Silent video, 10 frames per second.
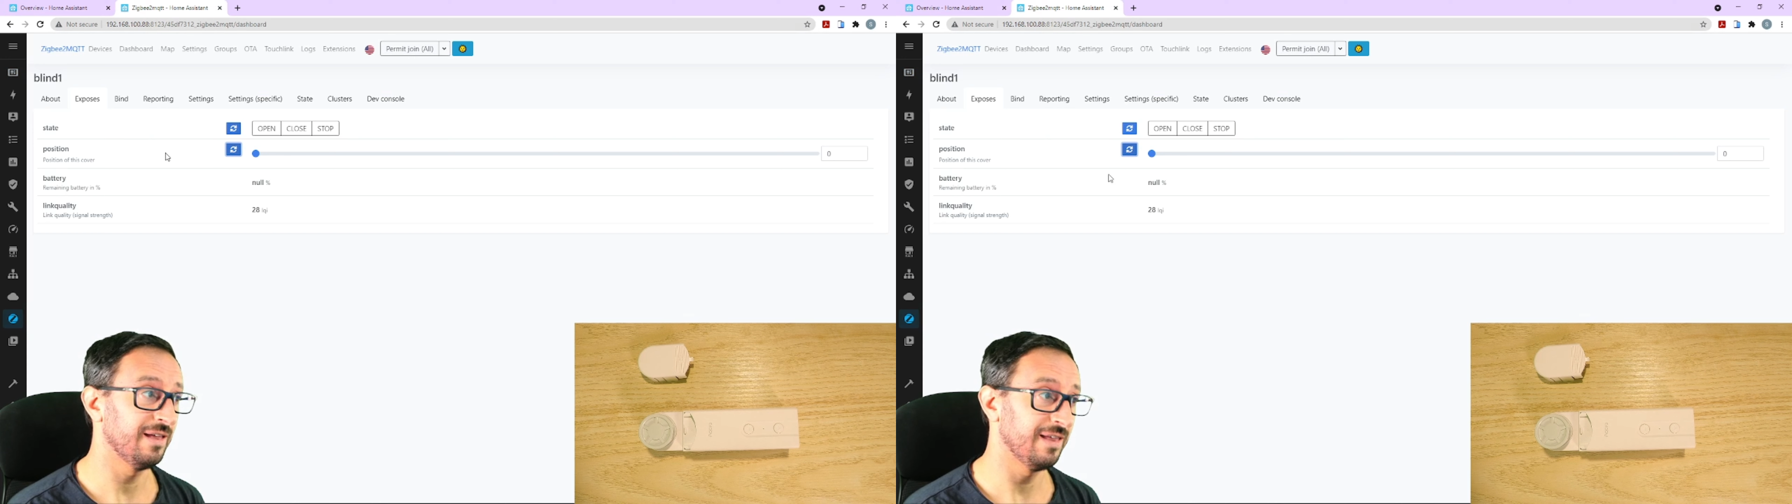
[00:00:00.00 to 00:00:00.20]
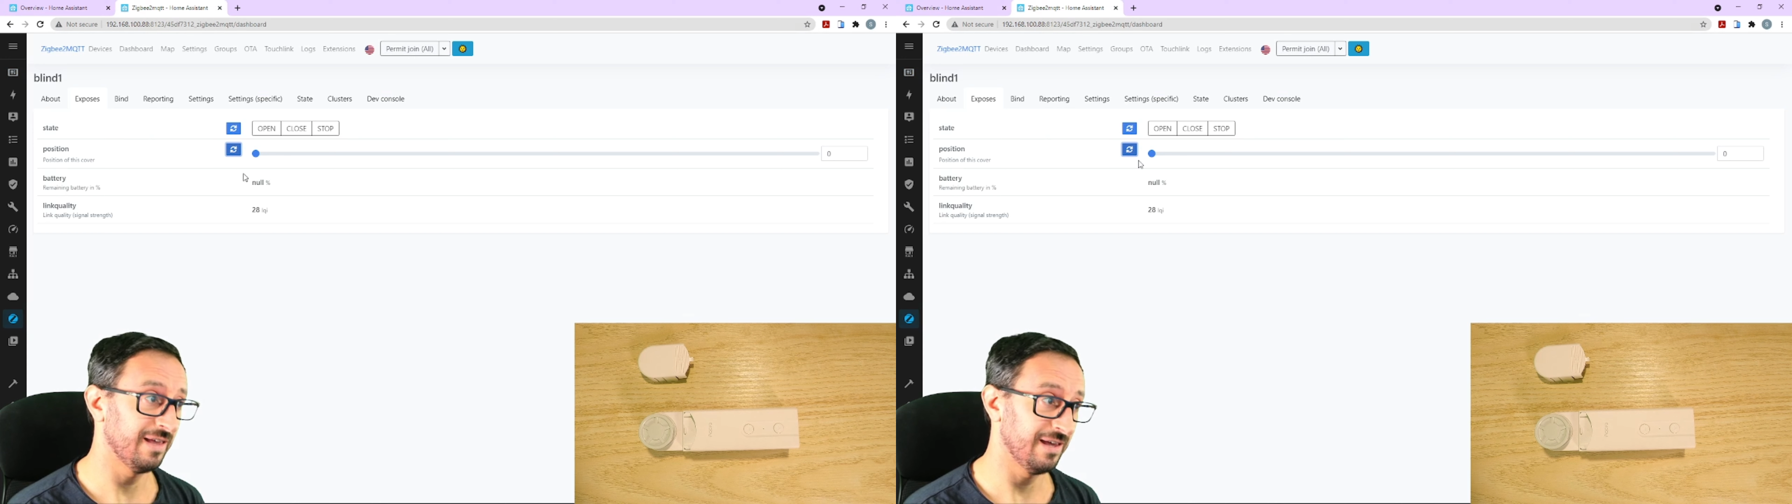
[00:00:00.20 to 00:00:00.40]

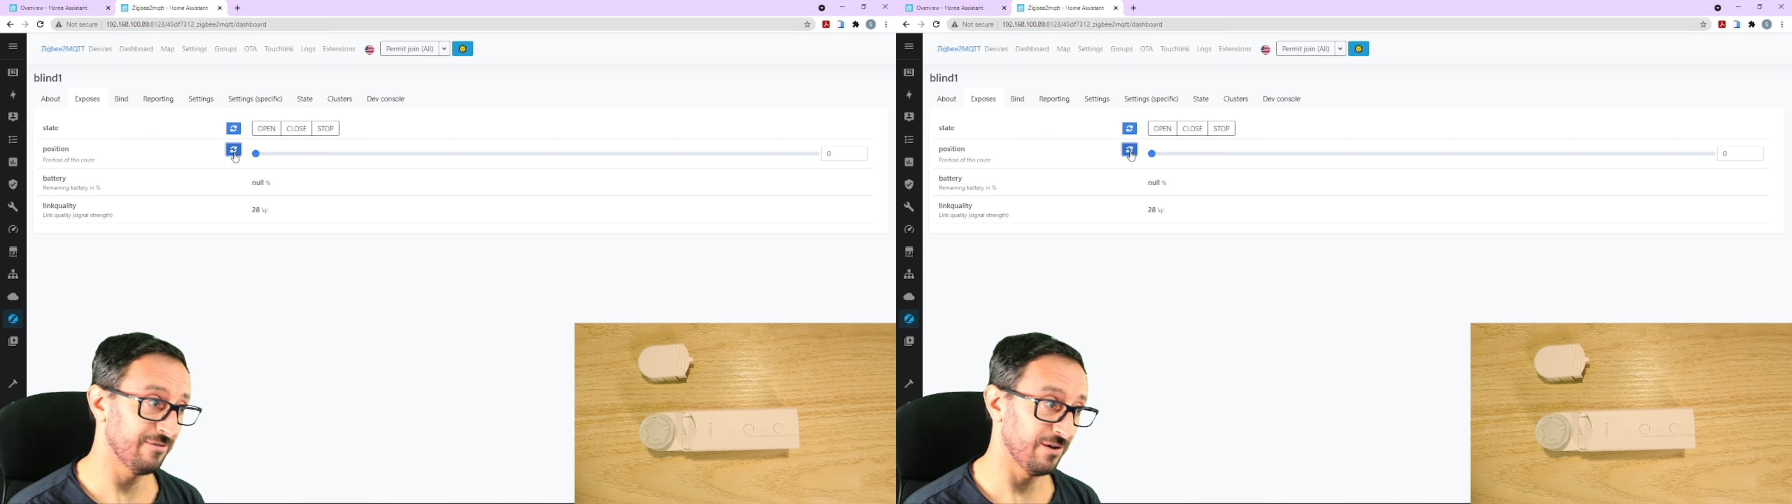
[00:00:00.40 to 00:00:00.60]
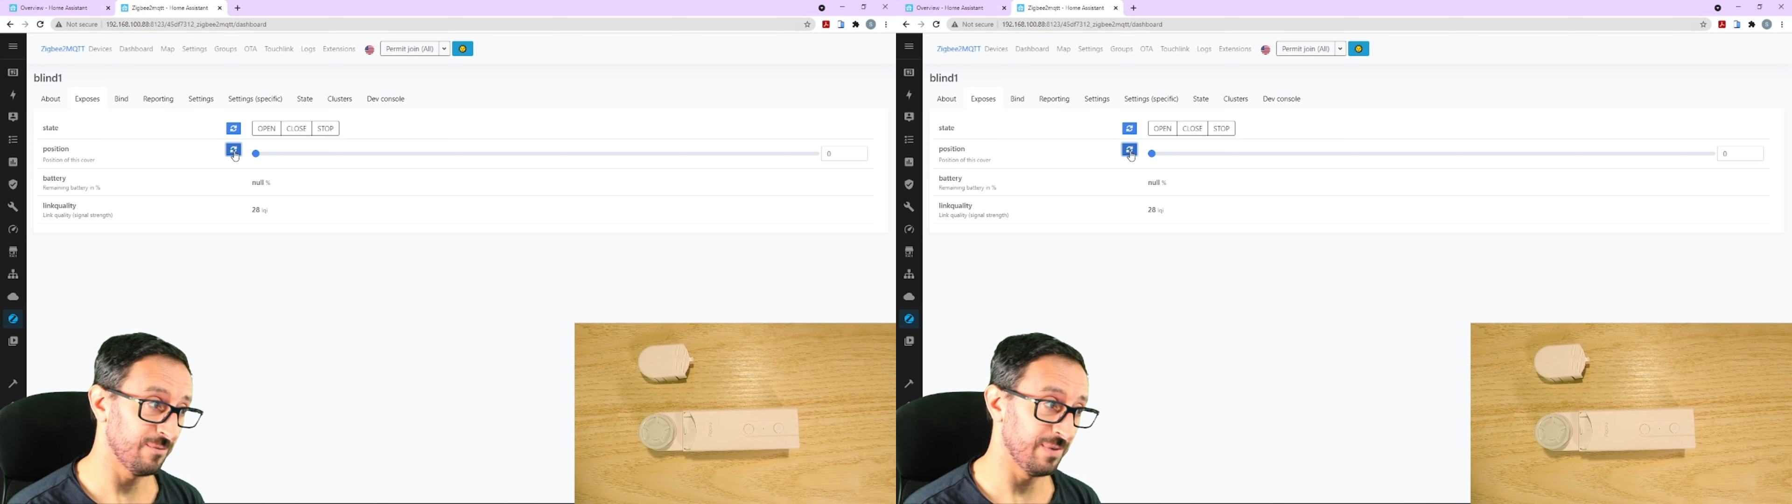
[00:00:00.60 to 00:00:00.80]
If
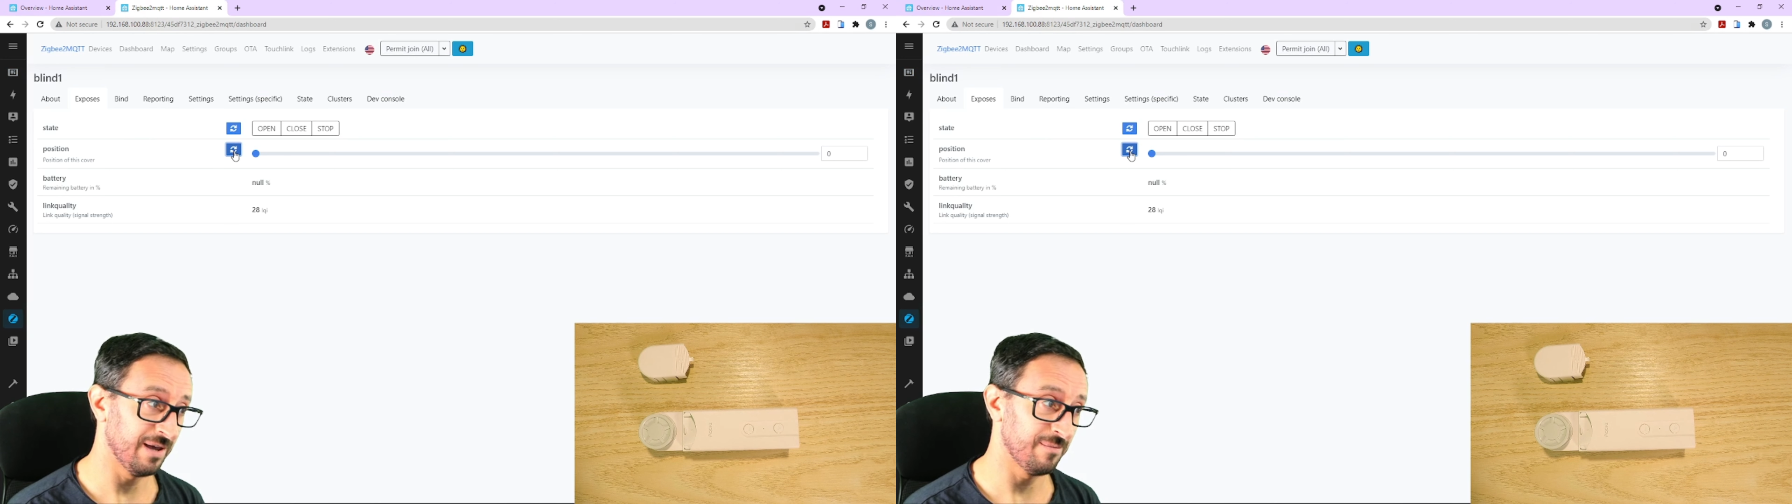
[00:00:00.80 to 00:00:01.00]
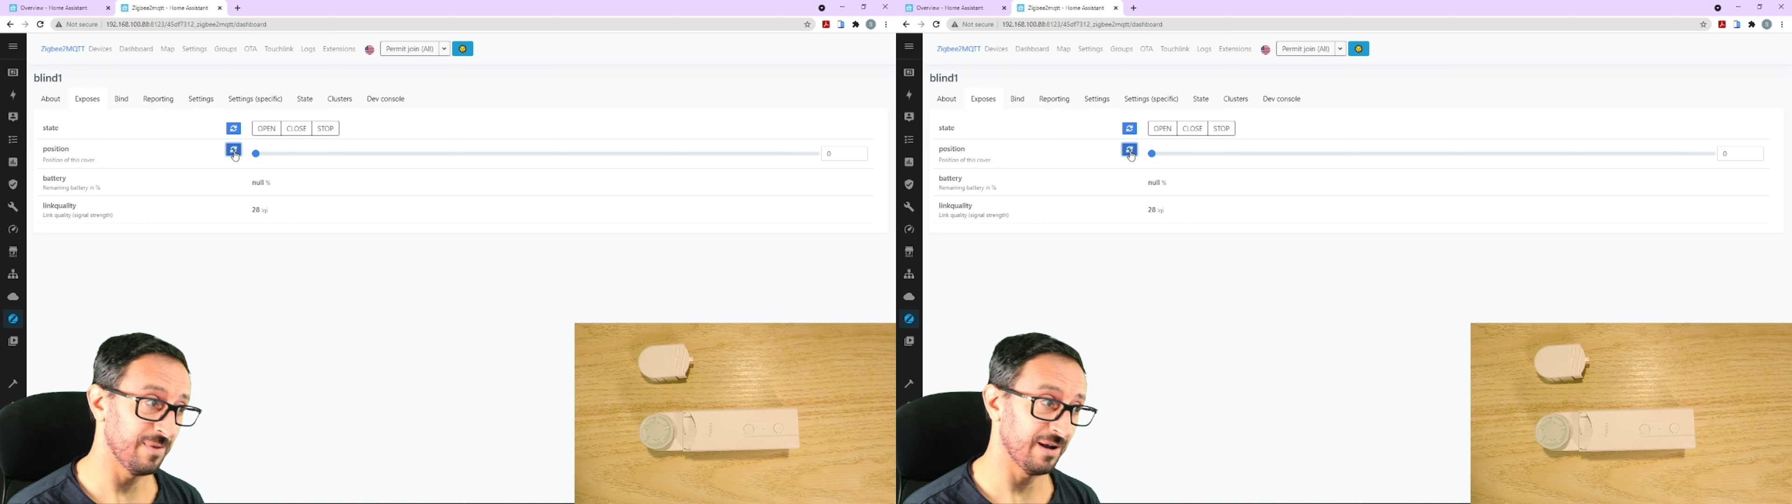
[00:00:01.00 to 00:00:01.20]
I
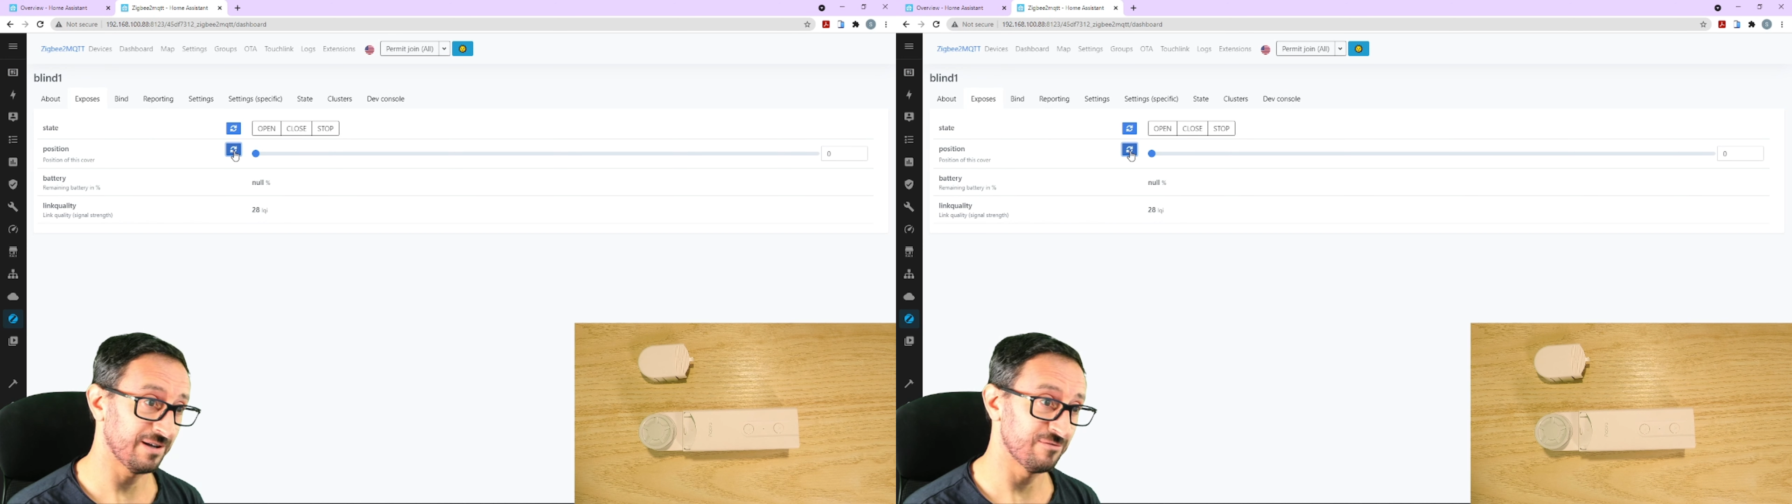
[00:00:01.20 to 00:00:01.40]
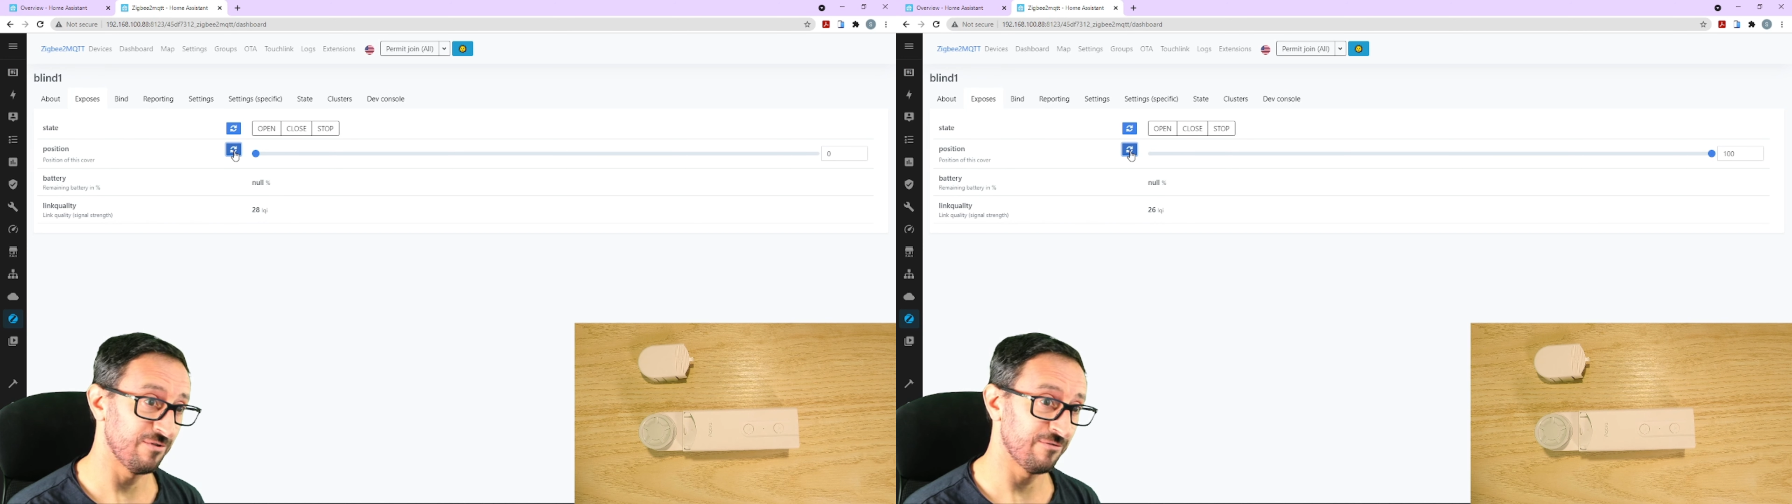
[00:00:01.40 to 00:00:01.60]
hit back
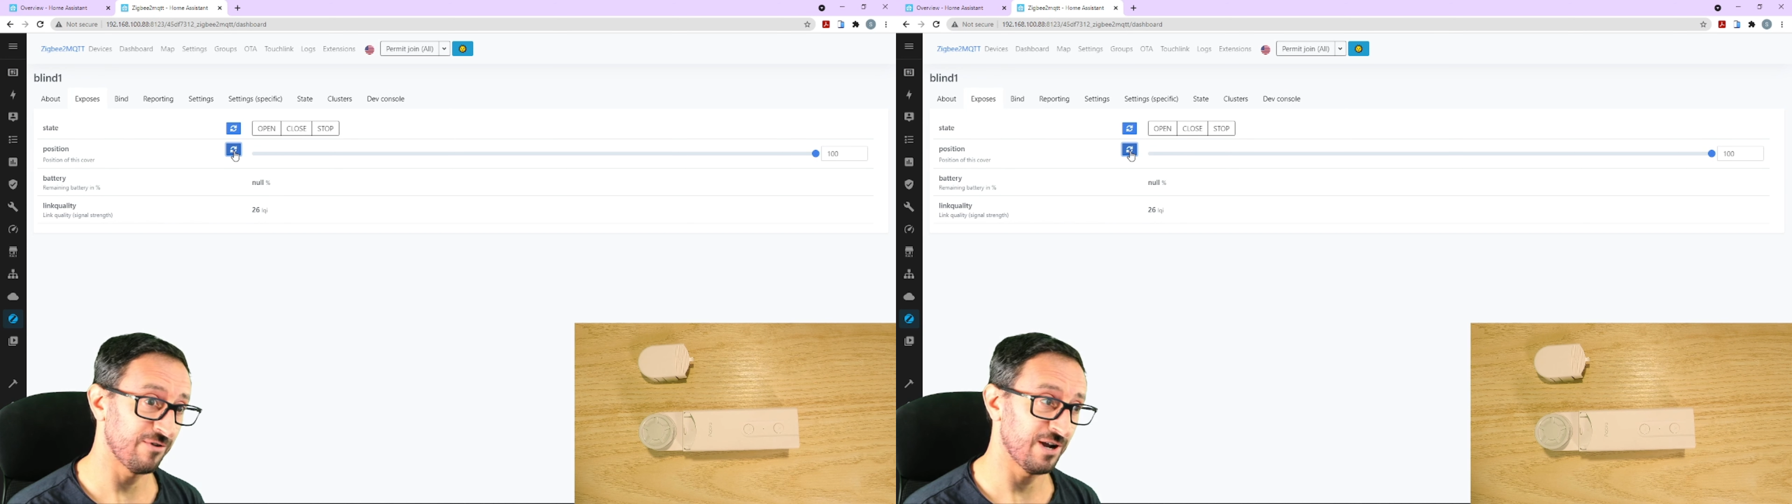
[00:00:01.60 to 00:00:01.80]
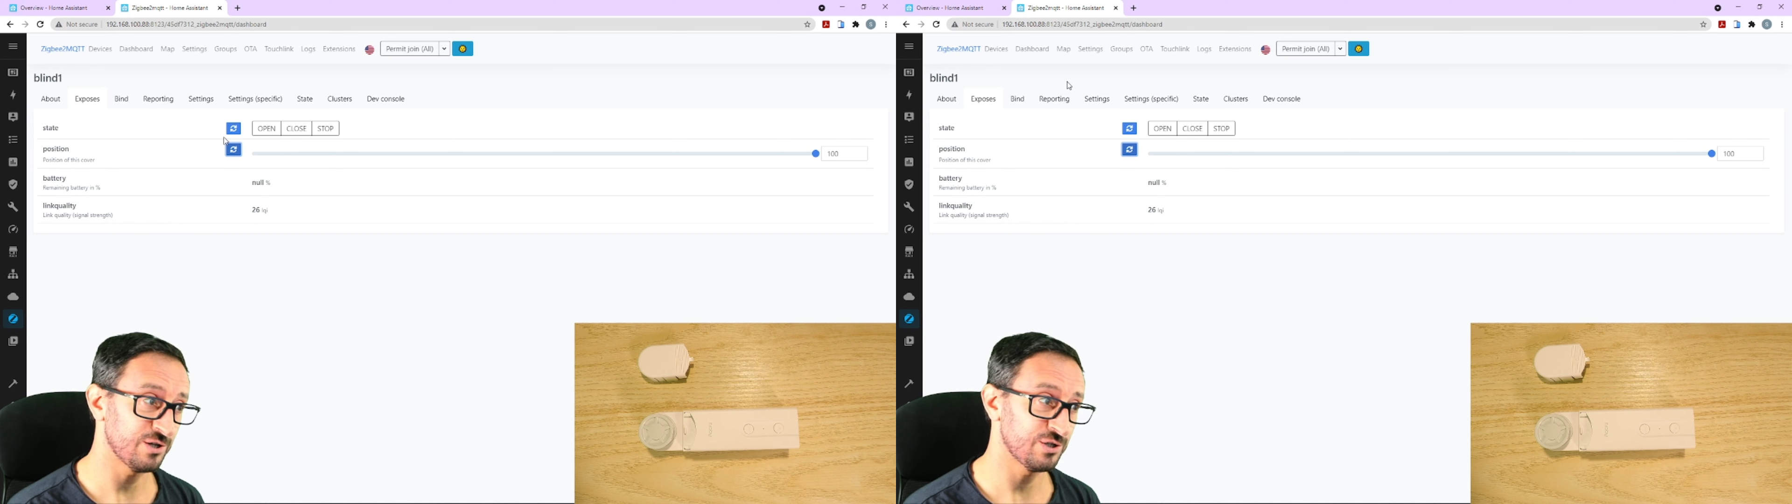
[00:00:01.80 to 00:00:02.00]
to
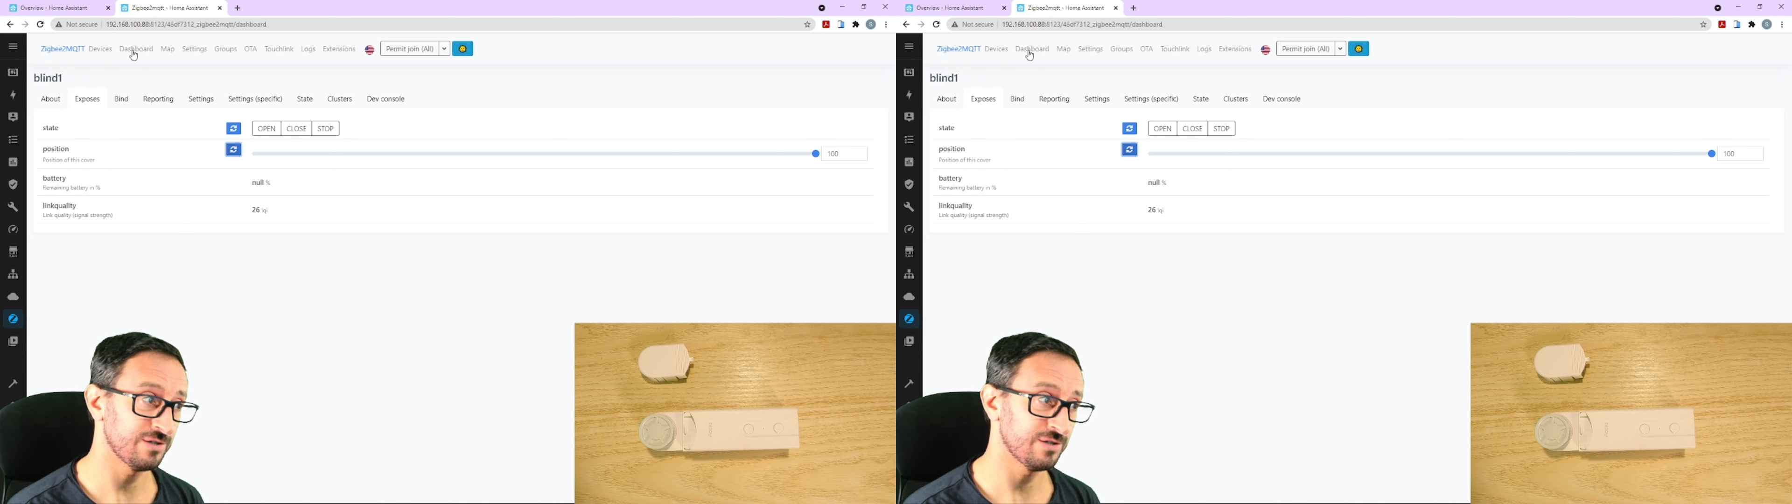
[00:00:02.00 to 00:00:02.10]
refresh,